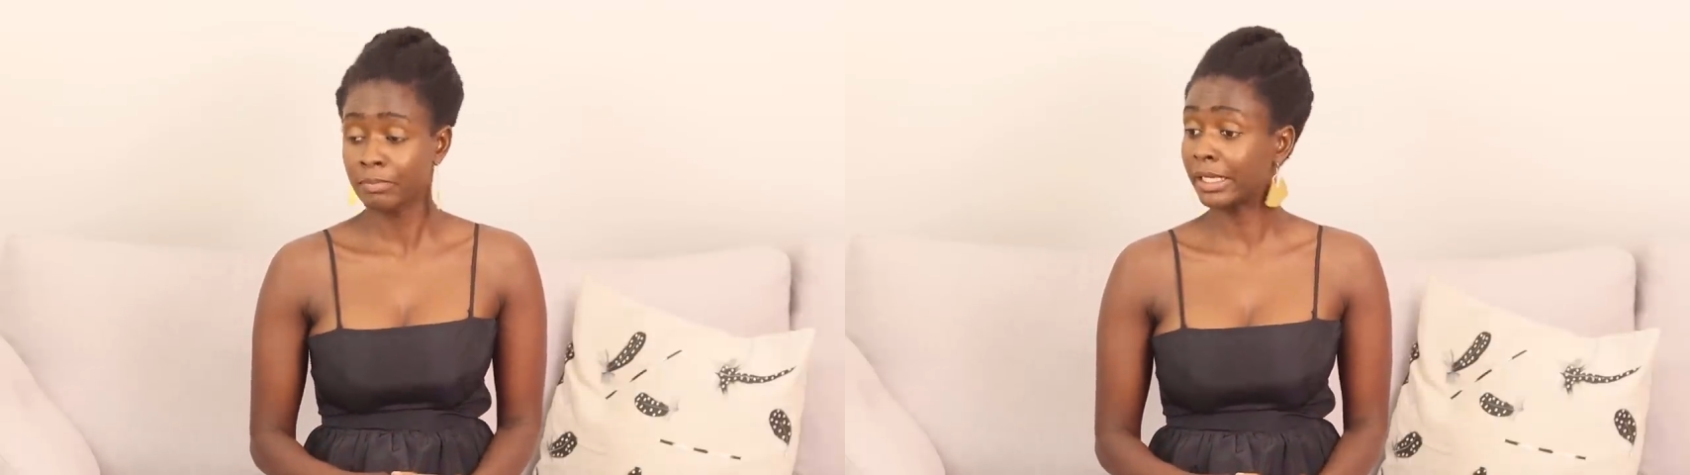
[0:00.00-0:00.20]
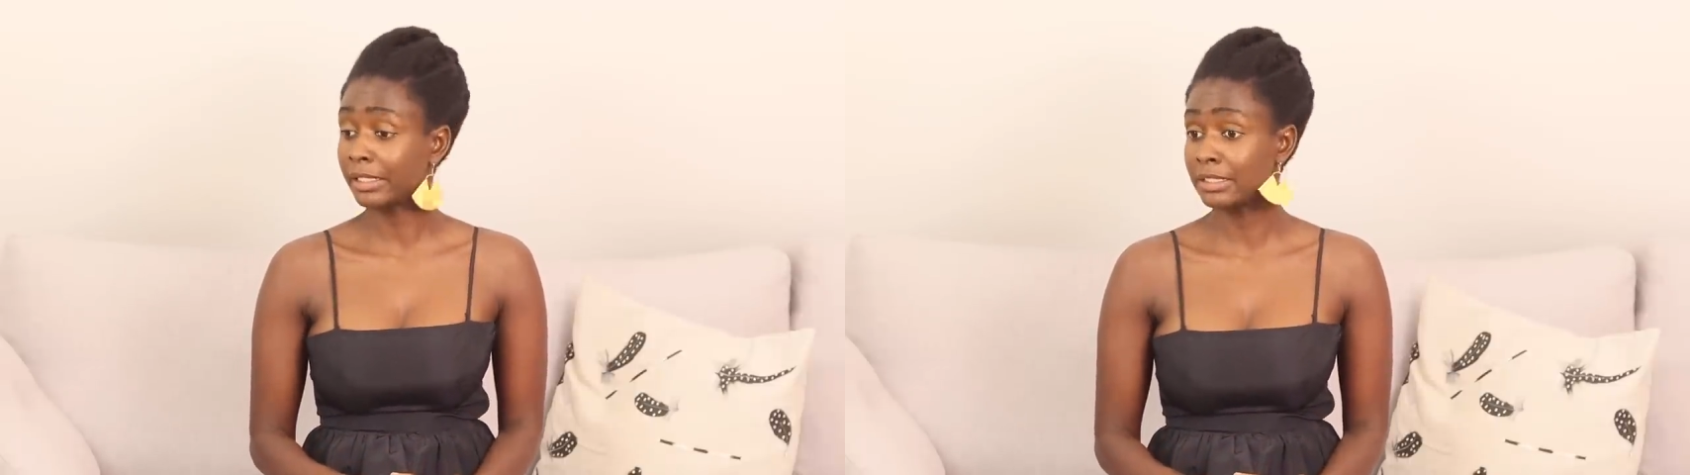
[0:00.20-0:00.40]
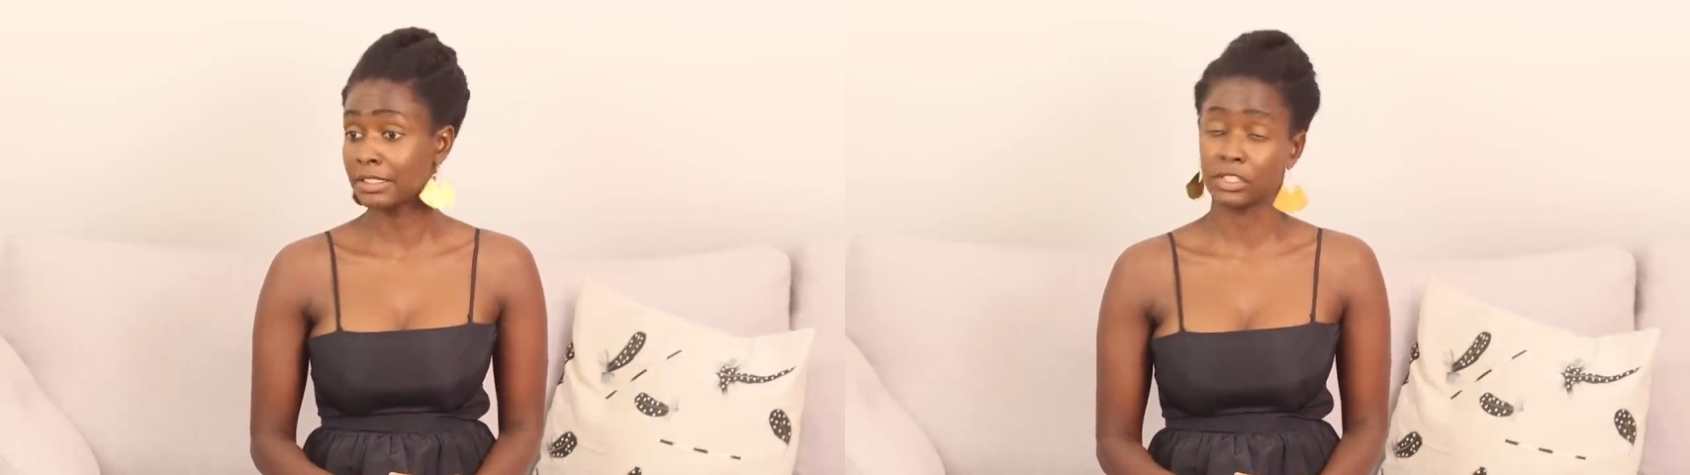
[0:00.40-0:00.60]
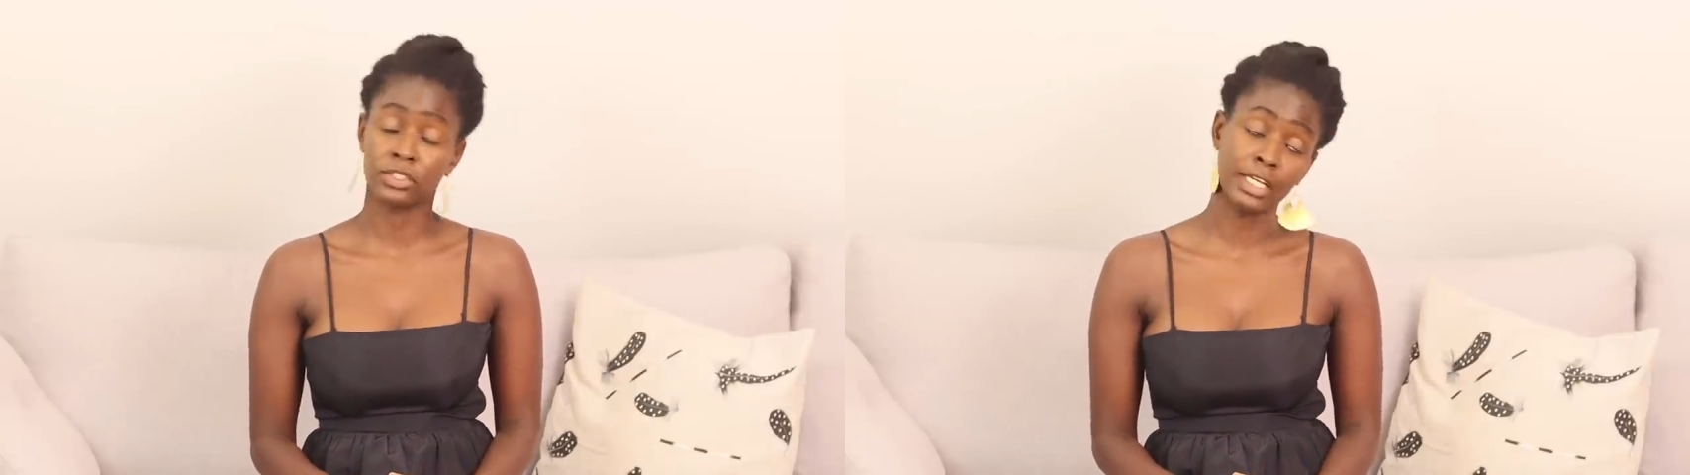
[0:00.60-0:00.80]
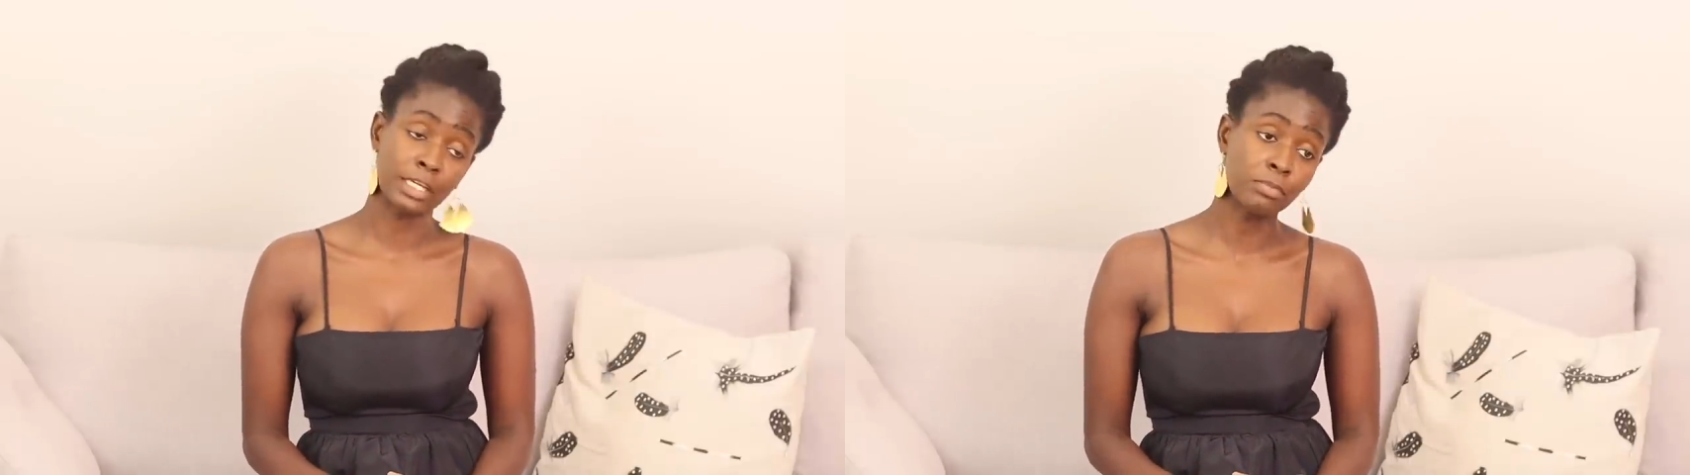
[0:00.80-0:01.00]
My kids are going
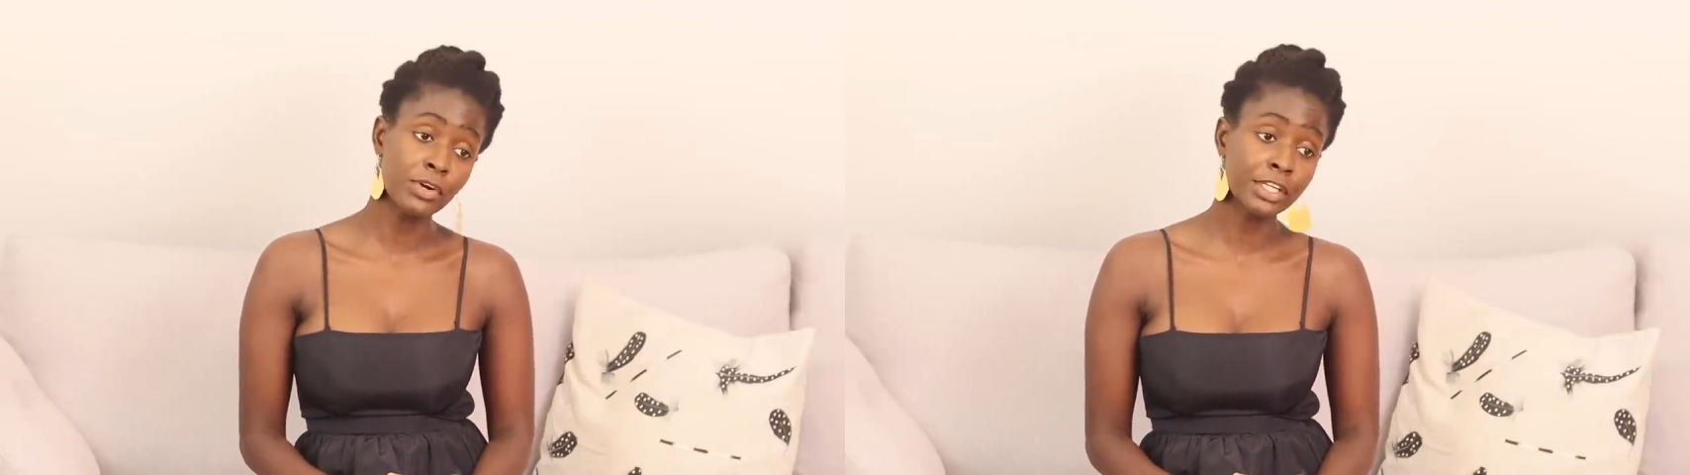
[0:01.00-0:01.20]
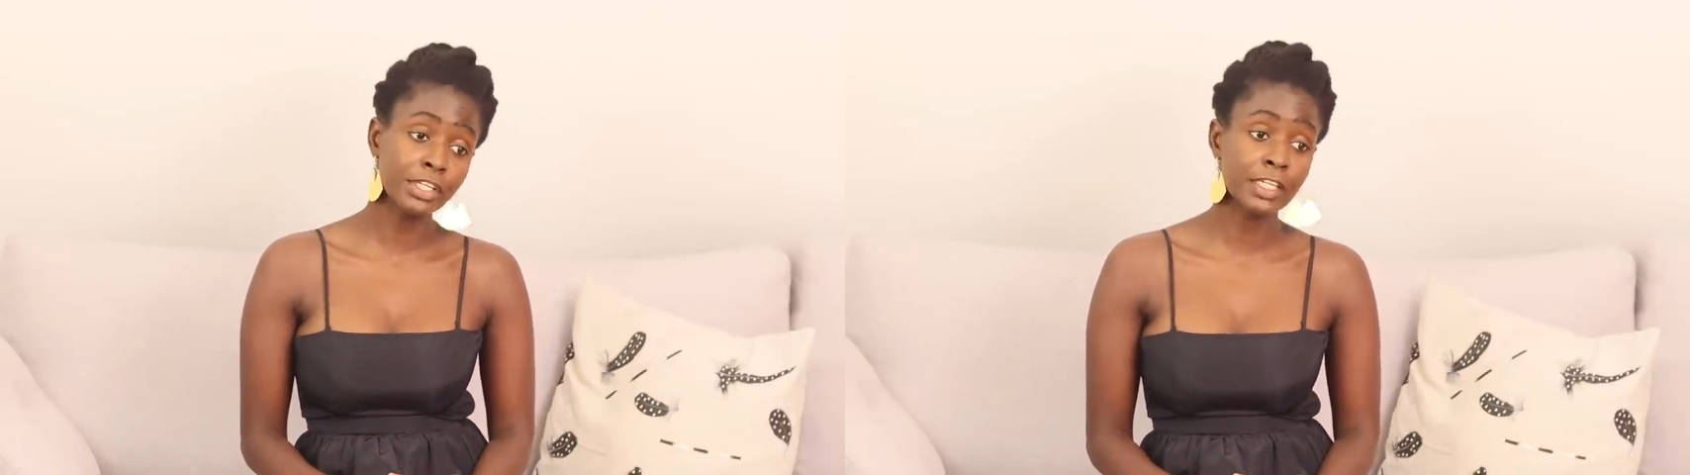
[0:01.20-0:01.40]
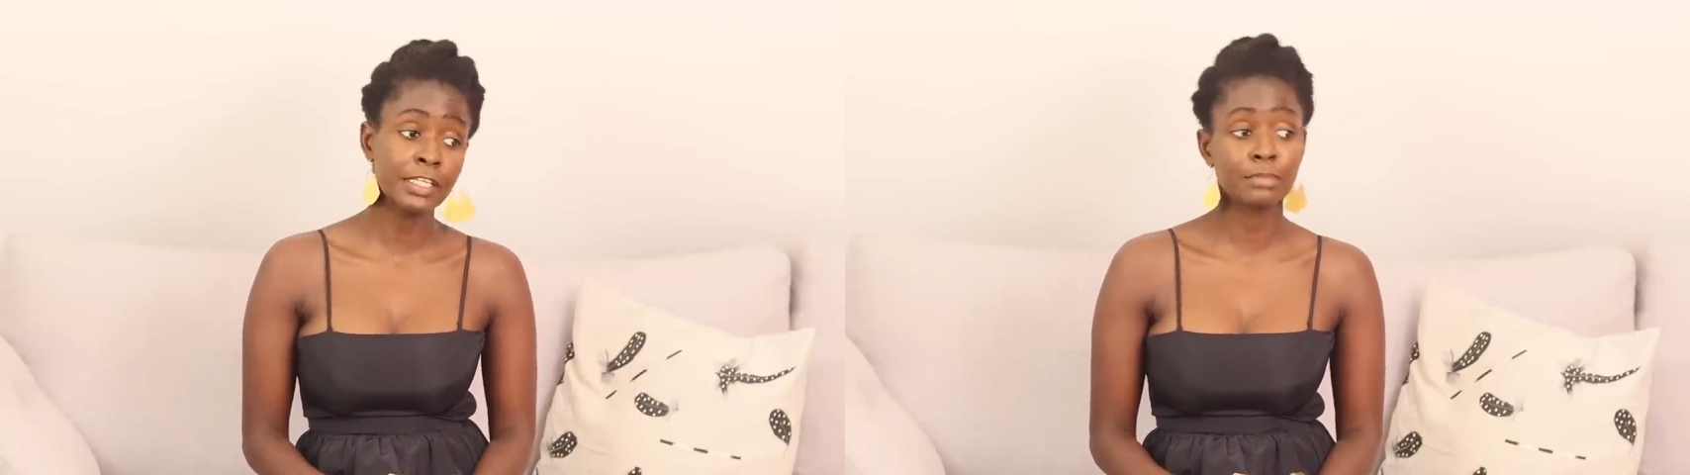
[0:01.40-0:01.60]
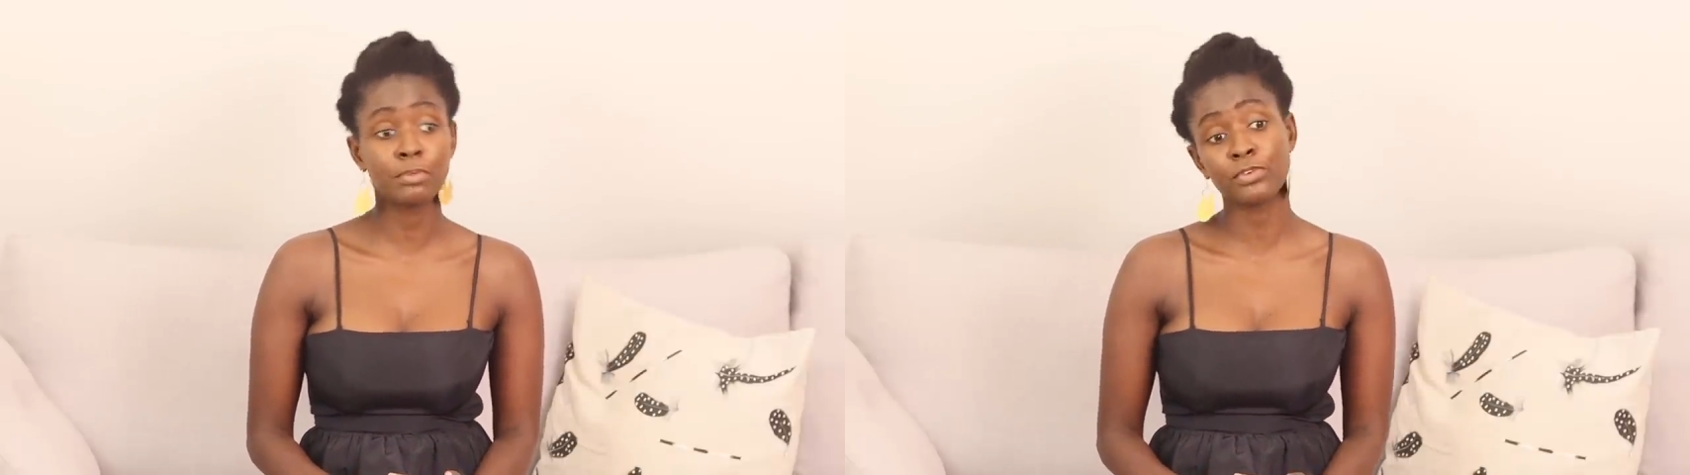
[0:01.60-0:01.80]
to get pregnant